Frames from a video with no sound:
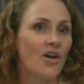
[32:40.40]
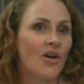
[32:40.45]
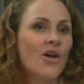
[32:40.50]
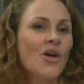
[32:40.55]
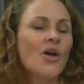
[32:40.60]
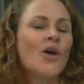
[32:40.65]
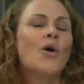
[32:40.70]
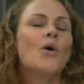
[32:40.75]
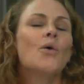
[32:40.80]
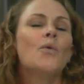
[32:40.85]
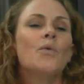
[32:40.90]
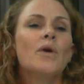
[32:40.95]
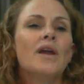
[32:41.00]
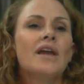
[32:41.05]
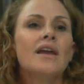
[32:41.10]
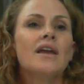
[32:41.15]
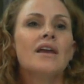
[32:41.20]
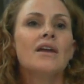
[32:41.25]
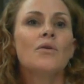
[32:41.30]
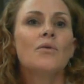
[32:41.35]
No.
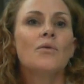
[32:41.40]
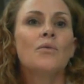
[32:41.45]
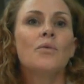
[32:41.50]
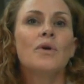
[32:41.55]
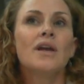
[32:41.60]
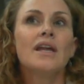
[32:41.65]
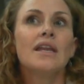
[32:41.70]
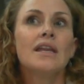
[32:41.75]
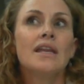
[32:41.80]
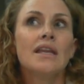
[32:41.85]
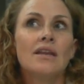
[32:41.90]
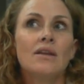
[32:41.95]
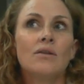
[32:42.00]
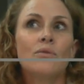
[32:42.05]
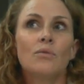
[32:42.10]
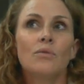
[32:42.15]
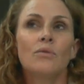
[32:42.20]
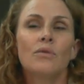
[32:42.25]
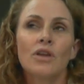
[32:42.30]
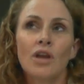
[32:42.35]
We
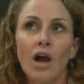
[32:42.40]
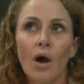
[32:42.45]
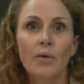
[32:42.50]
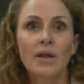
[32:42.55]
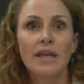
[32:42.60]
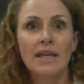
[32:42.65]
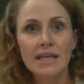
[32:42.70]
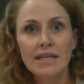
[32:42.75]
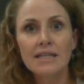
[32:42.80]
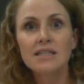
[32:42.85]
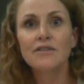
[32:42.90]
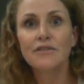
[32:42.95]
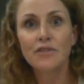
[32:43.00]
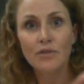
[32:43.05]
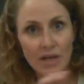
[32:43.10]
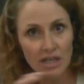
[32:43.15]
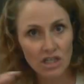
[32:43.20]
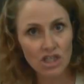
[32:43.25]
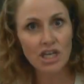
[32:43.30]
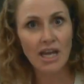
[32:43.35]
need
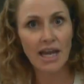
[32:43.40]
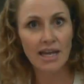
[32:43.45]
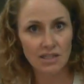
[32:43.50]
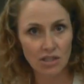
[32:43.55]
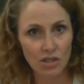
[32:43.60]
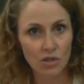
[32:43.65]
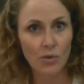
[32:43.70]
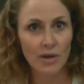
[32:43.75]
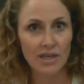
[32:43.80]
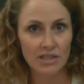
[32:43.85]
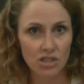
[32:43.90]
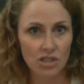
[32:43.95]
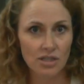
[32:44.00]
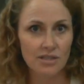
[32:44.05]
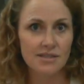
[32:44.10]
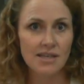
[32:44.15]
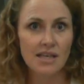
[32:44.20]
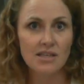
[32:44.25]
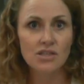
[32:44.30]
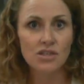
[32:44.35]
differentiated
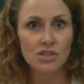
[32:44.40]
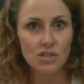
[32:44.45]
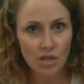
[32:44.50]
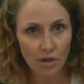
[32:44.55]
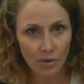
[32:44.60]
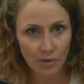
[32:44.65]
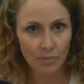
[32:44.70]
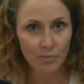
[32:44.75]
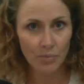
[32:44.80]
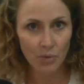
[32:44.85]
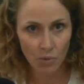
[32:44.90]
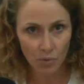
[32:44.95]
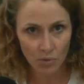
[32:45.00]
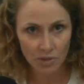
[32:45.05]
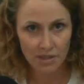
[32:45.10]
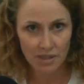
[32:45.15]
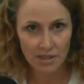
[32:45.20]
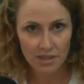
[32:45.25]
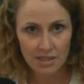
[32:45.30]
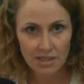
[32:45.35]
questions. That's so
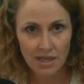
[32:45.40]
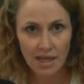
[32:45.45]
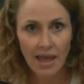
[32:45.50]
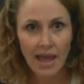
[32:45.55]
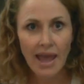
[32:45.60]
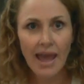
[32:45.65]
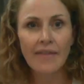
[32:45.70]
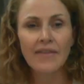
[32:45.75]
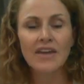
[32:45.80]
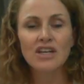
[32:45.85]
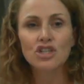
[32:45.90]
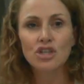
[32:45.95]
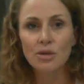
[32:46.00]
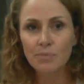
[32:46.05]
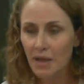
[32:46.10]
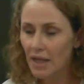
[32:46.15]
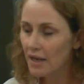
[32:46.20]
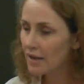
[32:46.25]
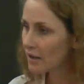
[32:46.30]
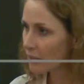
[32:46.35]
important. And there should
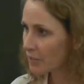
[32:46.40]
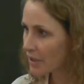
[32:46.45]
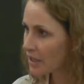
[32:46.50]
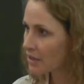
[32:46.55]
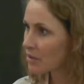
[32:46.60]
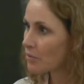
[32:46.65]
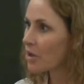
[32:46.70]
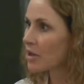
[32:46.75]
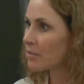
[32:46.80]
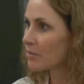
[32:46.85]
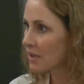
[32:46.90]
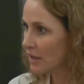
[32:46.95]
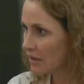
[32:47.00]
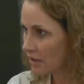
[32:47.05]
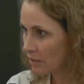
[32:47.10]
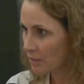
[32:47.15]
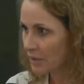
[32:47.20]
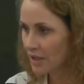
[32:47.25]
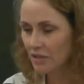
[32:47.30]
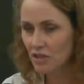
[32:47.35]
be a little bit at the bottom and a
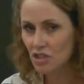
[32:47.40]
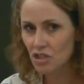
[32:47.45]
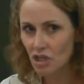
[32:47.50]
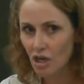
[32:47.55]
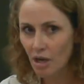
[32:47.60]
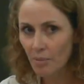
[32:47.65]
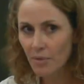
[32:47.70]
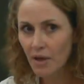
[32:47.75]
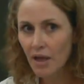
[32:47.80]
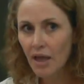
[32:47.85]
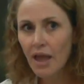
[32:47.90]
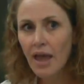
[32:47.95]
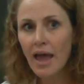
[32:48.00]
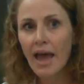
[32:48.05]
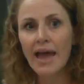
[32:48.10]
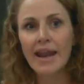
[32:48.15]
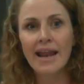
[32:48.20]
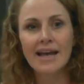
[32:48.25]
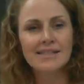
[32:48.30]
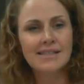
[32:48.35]
little bit at the top.
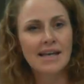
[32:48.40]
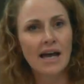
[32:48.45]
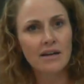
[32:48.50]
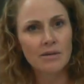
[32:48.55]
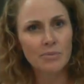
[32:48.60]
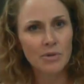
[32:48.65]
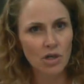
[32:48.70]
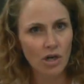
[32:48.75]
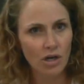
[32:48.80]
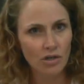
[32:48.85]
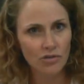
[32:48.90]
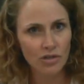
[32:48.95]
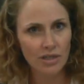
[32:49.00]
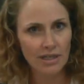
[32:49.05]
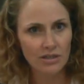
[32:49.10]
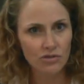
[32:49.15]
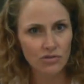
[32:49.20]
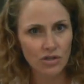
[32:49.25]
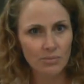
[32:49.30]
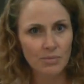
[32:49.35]
And I sound a bit
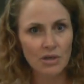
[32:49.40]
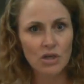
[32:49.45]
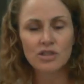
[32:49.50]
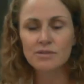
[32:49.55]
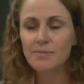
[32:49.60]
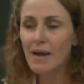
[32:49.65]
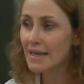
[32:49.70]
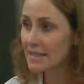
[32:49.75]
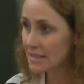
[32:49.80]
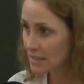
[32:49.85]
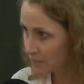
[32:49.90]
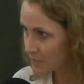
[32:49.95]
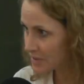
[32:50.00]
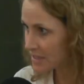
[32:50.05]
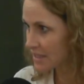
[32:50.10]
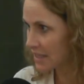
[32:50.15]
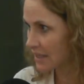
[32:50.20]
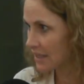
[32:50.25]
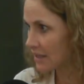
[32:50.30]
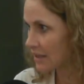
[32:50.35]
contradictory because my
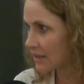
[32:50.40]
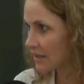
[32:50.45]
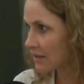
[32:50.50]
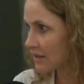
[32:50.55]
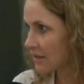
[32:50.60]
dipstick